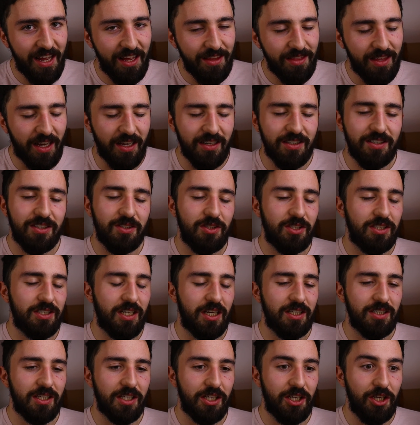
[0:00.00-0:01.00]
that
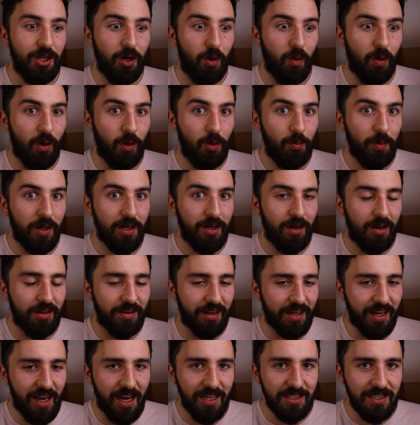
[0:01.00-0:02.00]
says, like, you know, oh my God,
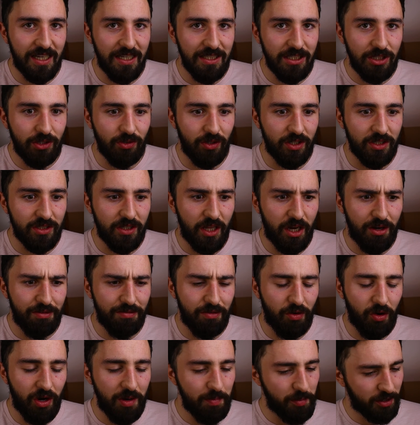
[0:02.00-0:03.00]
I can't answer it,
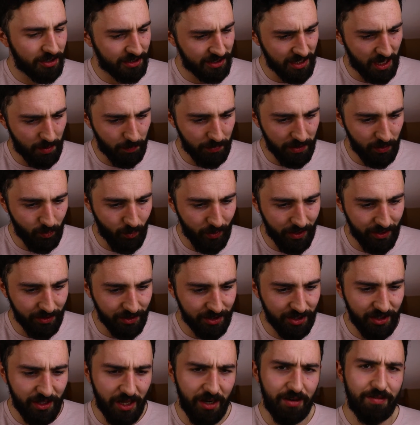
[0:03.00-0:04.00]
therefore I must not be
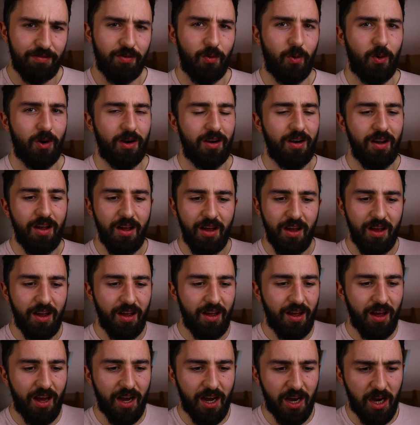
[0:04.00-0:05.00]
weird, therefore
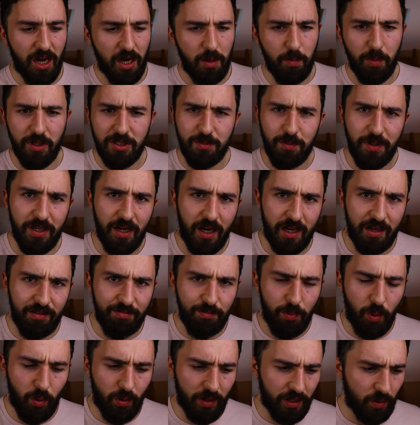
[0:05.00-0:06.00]
I must be kind of
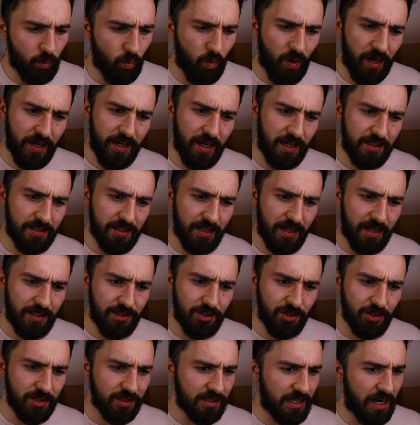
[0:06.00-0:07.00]
boring, why can't I
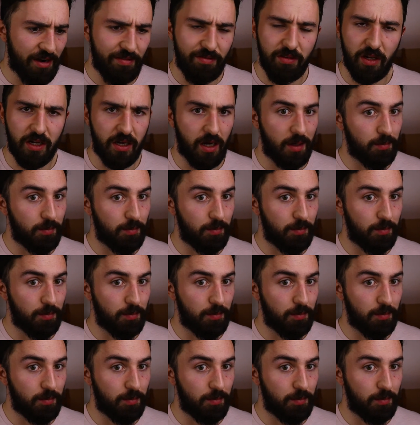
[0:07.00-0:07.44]
answer this? Like,